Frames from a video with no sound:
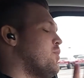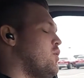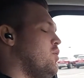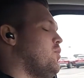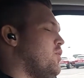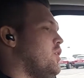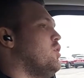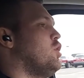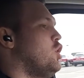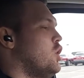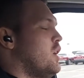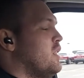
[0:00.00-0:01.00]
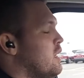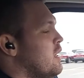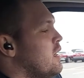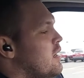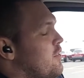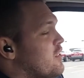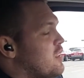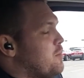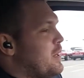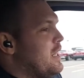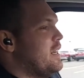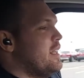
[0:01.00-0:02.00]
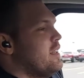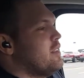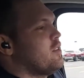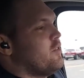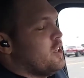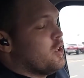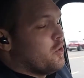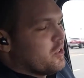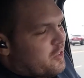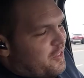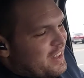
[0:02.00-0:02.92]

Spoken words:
you feel good. Visibility in this vehicle is